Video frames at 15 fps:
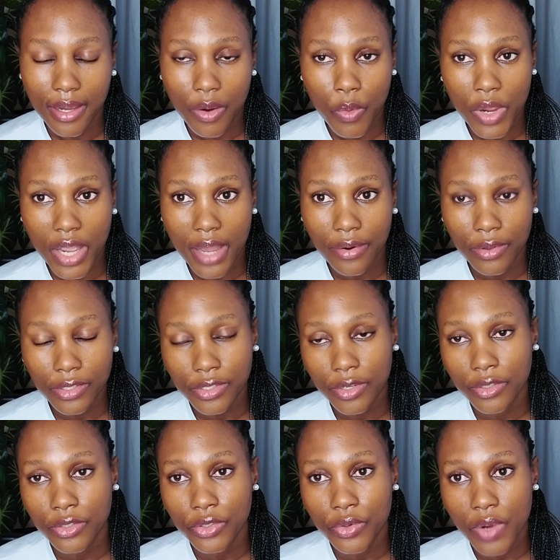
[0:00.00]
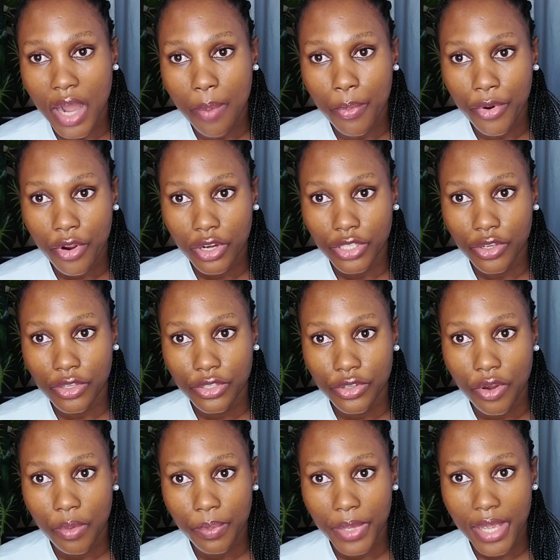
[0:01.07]
We can also do a
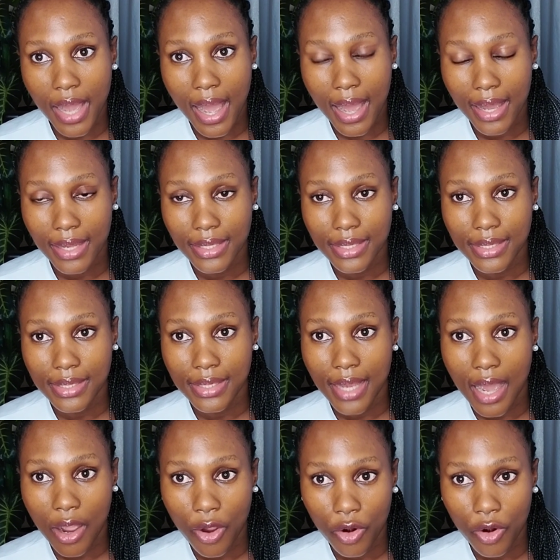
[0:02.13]
proctoscopy and a